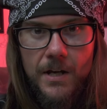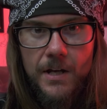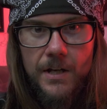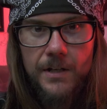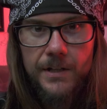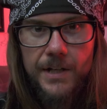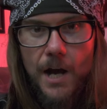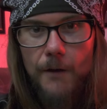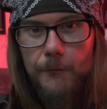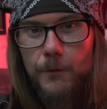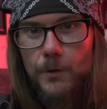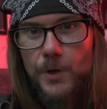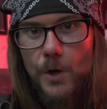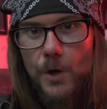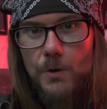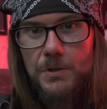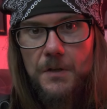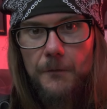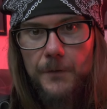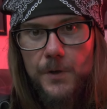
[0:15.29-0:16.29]
Now, for
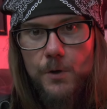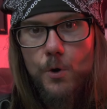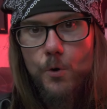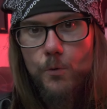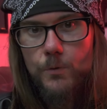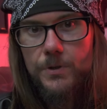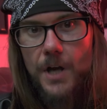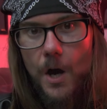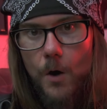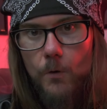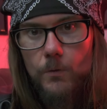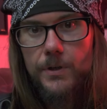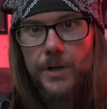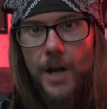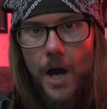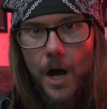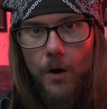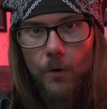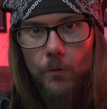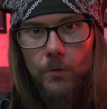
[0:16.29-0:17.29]
those of you who don't
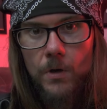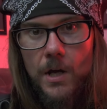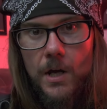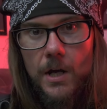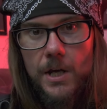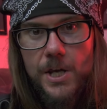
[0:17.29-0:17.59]
know,